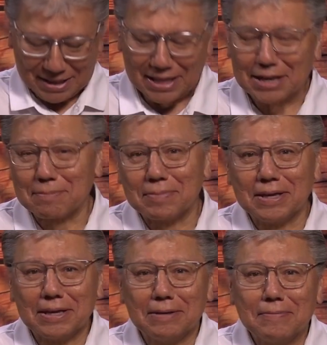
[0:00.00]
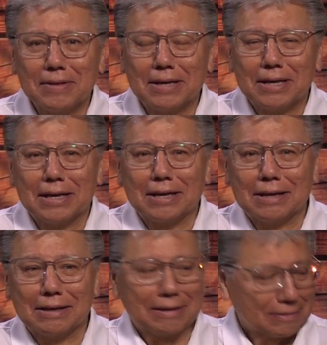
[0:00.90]
uh, let it be
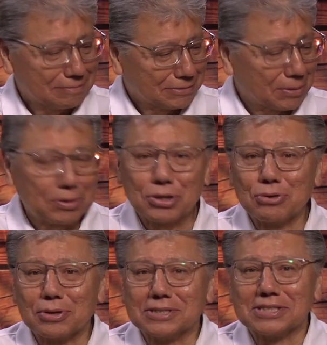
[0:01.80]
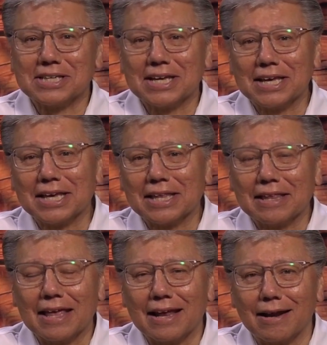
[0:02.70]
uh, something you can see.
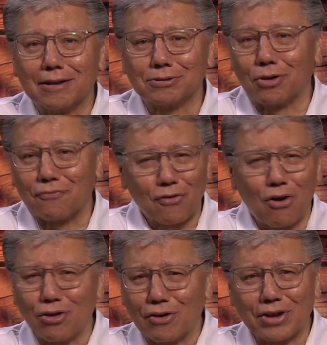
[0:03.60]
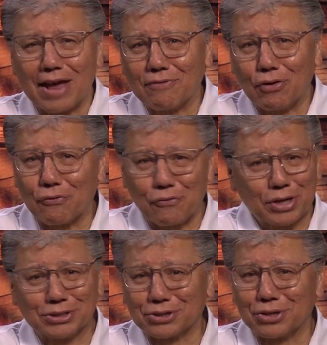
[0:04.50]
And uh, for all our Navajo
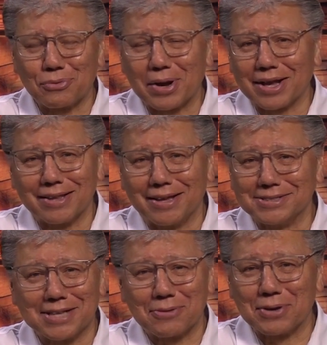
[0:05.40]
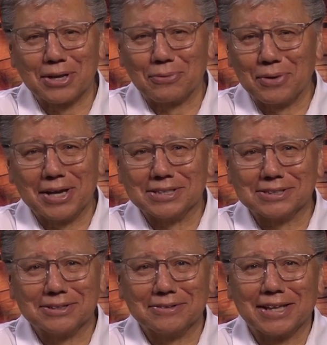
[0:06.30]
friends, they're going to recognize that right away.
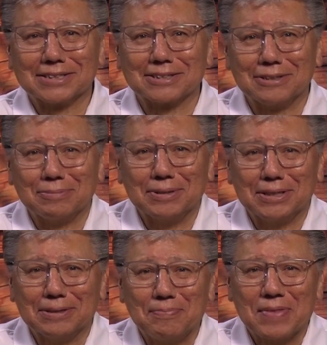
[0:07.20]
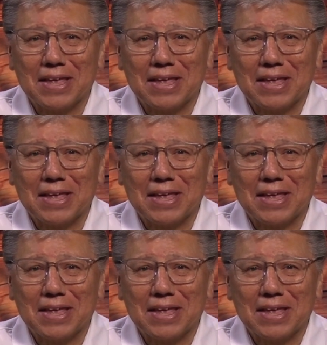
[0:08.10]
So that's going to be